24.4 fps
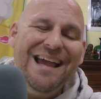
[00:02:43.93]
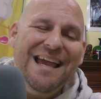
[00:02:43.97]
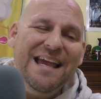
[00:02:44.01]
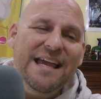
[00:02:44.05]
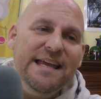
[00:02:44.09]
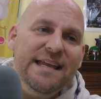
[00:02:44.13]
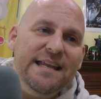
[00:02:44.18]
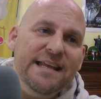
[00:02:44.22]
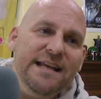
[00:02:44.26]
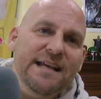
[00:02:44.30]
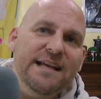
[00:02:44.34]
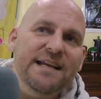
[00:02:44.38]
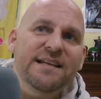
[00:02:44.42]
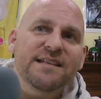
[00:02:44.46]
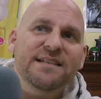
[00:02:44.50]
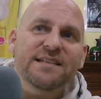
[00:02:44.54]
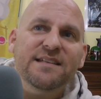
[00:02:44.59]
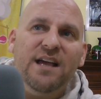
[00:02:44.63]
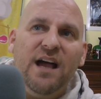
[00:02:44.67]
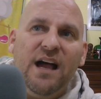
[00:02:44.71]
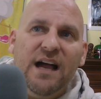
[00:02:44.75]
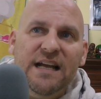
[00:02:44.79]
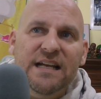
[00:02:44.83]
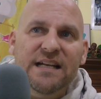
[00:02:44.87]
It
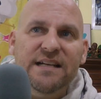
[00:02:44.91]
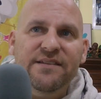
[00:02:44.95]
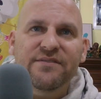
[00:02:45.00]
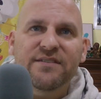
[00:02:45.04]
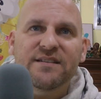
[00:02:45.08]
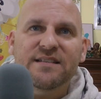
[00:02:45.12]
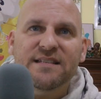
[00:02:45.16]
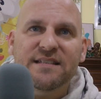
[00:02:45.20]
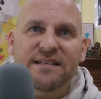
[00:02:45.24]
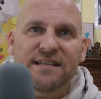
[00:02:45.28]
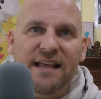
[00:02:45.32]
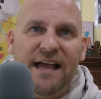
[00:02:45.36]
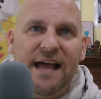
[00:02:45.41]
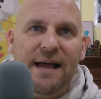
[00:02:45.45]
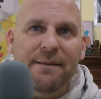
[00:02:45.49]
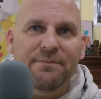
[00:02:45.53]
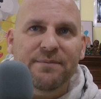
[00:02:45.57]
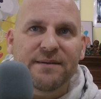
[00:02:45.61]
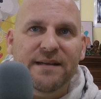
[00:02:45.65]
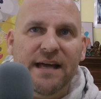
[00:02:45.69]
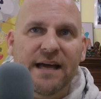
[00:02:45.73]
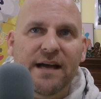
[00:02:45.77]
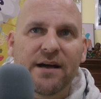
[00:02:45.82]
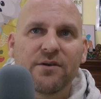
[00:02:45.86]
is kind of a
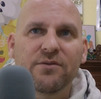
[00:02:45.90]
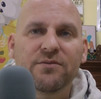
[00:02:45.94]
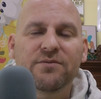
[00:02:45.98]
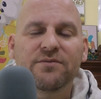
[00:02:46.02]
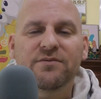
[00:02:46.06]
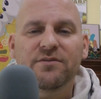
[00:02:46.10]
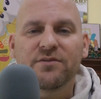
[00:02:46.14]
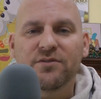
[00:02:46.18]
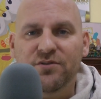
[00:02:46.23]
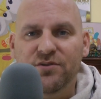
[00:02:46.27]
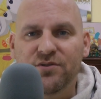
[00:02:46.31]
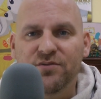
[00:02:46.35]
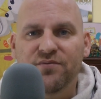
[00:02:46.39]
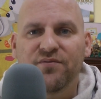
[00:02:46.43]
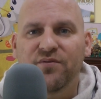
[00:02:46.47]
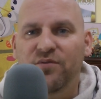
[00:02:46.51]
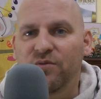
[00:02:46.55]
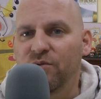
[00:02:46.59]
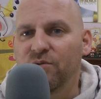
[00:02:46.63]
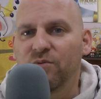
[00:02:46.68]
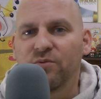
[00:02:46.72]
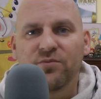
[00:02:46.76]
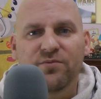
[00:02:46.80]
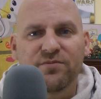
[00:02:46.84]
slap down
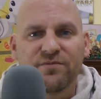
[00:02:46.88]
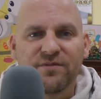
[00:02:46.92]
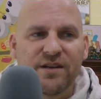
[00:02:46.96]
to,